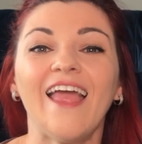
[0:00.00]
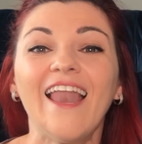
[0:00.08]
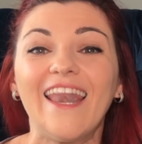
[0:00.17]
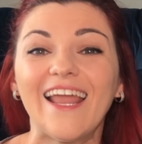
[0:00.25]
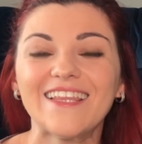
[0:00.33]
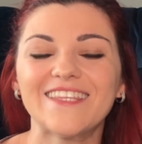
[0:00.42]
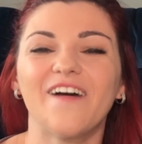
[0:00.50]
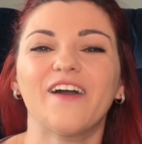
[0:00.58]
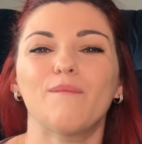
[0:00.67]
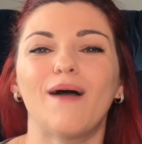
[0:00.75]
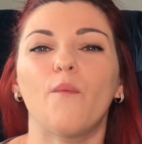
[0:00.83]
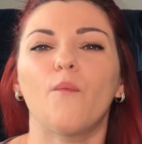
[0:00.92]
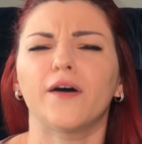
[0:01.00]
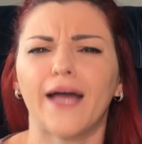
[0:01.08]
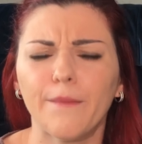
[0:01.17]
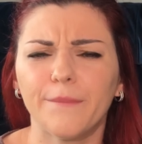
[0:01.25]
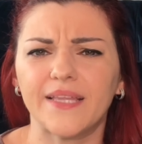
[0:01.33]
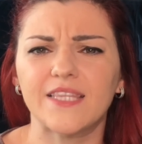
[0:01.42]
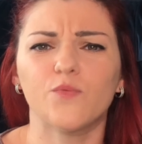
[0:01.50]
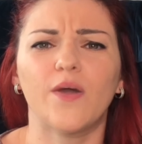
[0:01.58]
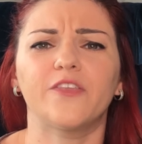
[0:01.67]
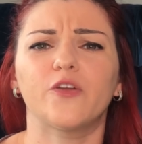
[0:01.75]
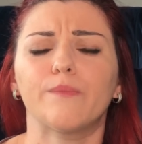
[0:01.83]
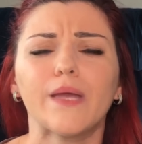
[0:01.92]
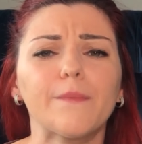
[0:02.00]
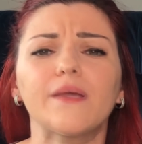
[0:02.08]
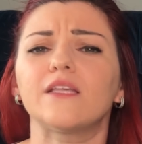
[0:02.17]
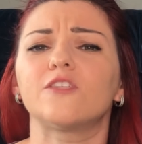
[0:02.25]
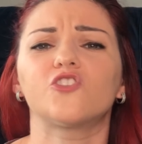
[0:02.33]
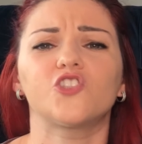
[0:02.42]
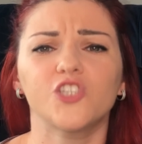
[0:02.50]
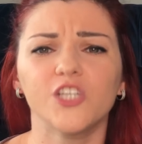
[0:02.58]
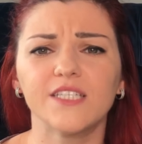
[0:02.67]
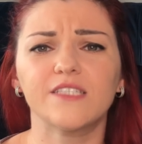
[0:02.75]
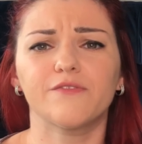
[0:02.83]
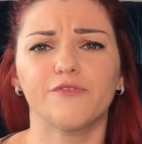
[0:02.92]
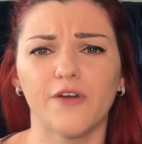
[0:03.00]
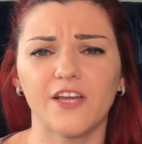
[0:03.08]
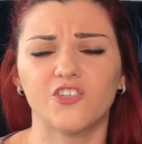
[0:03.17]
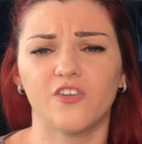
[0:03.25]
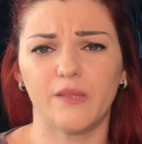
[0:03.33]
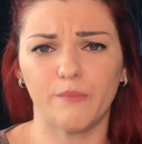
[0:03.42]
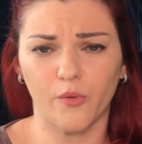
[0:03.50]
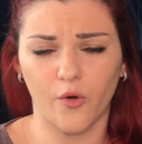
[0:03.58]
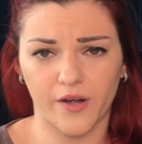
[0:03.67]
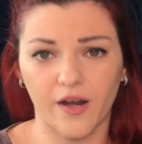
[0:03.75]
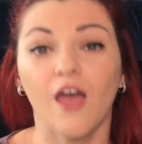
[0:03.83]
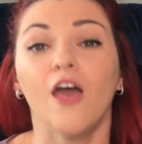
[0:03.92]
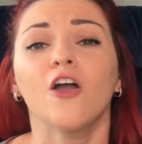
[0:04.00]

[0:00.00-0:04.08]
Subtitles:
Let's talk about what happens when your baby is just freshly born.